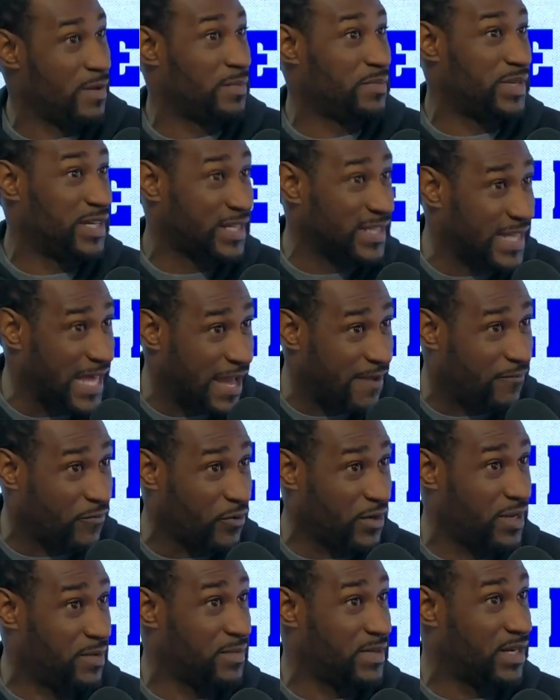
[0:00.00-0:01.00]
him, done that
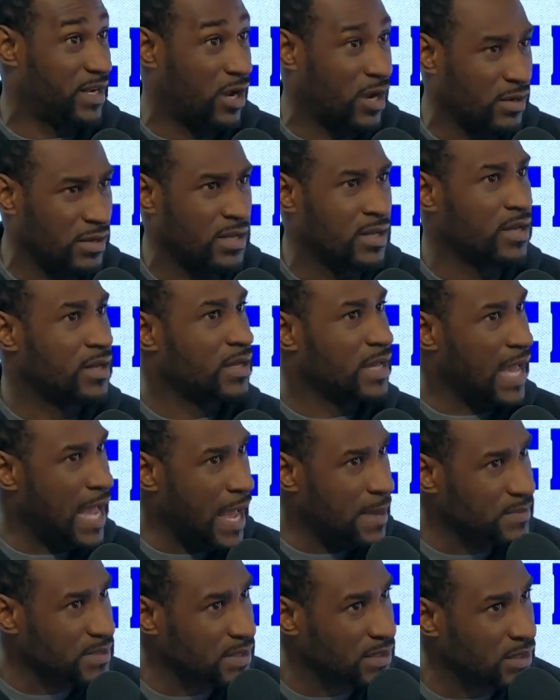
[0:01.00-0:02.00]
for him, and all.
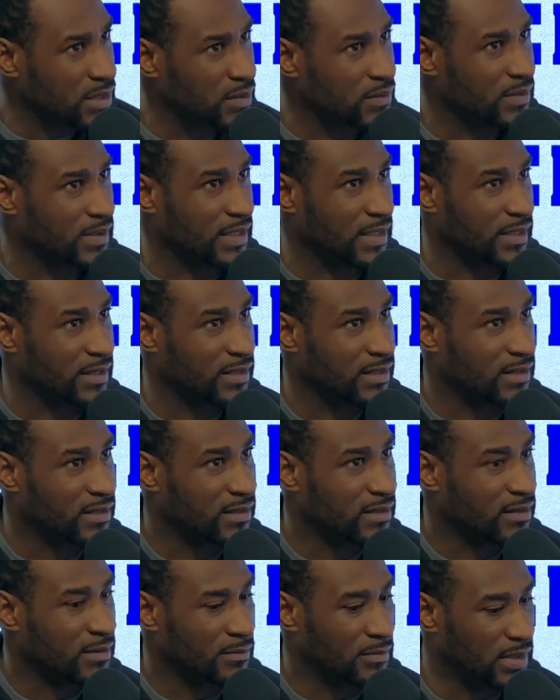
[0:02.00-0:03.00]
absolutely.
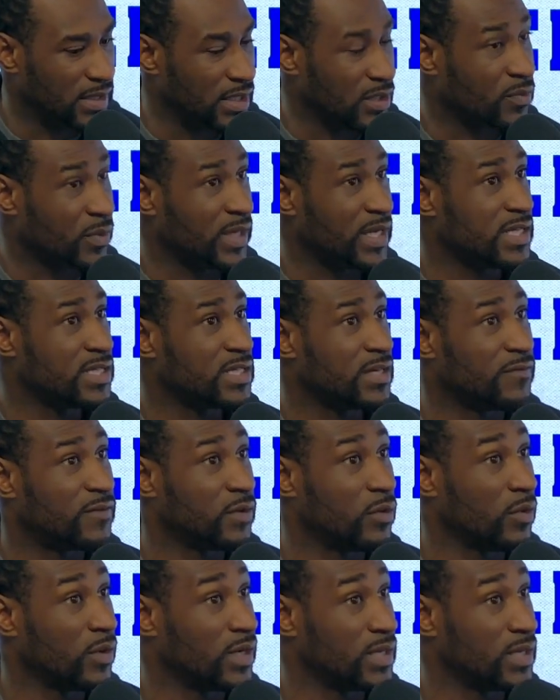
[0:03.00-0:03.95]
But look what he's done for the